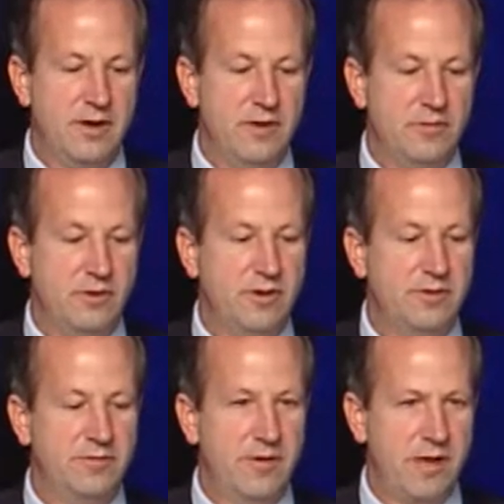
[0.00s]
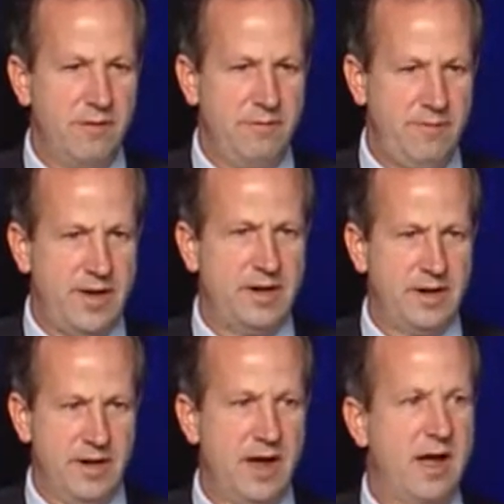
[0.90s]
really
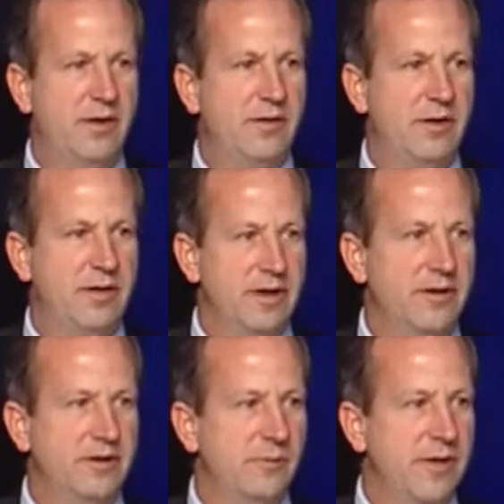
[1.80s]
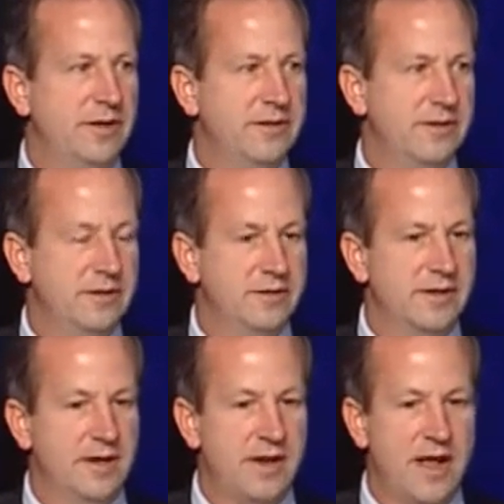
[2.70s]
vetting it out on the
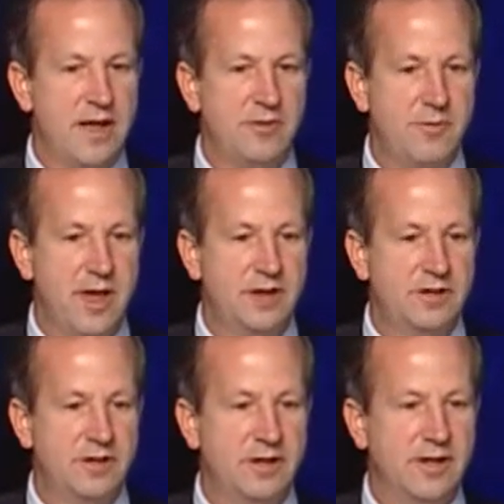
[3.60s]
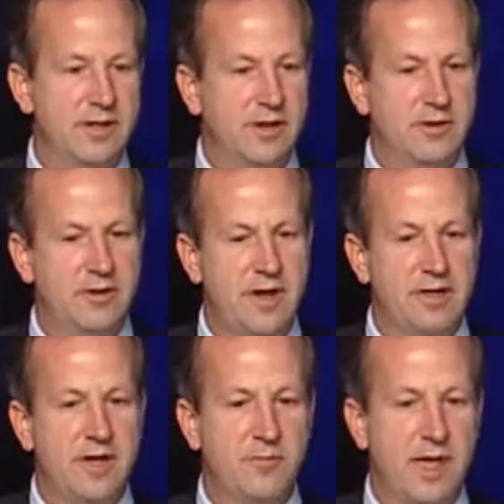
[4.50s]
interdependencies and how to manage it, and then
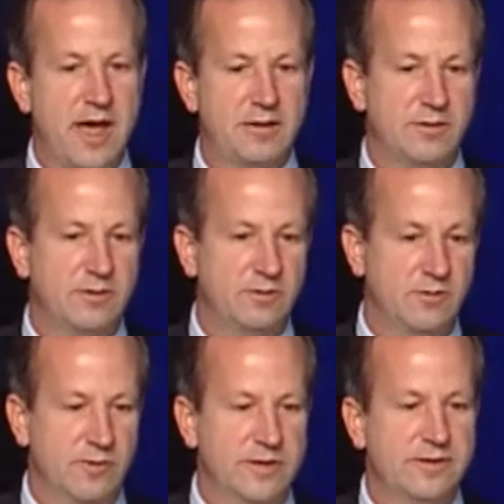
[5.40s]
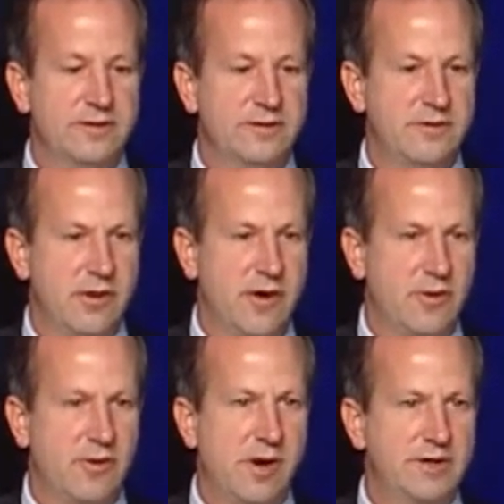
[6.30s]
tying that back to the risks and
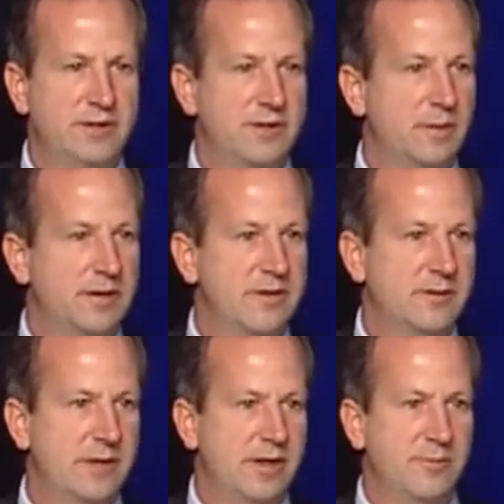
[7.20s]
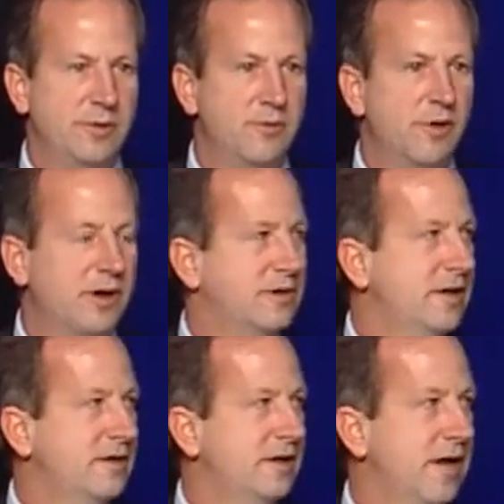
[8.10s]
ROIs expected that will help you
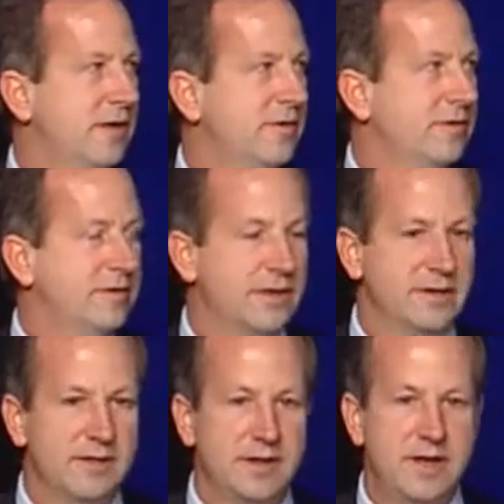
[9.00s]
prioritize a lot of those things.